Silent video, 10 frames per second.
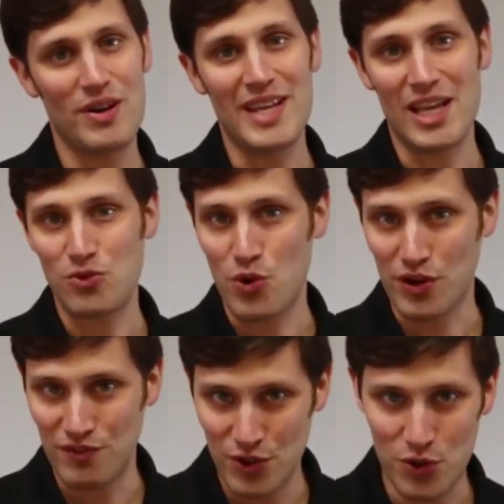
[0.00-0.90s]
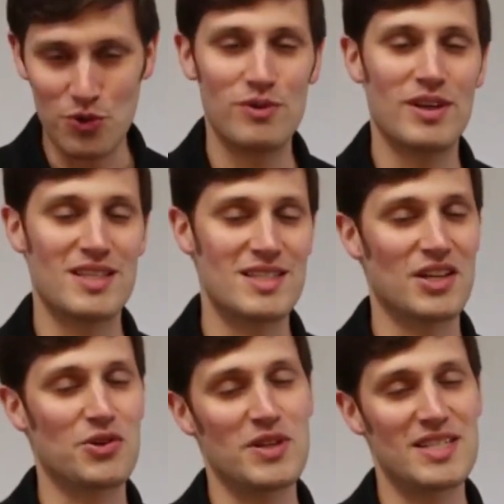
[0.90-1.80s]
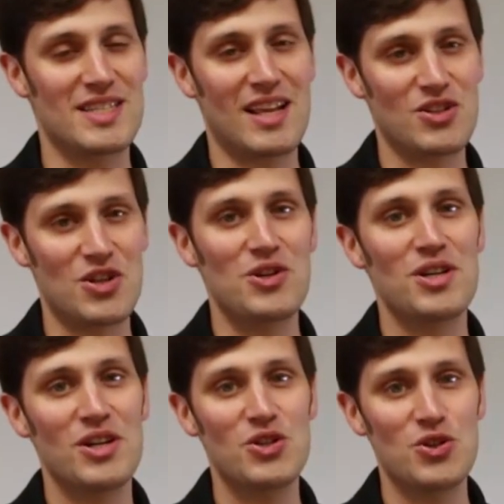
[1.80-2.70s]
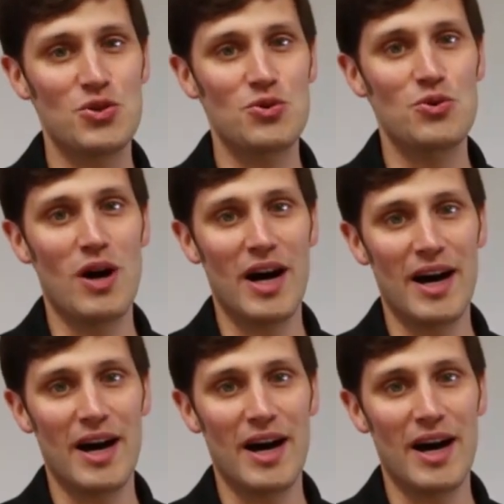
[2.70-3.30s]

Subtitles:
network view in Security Center to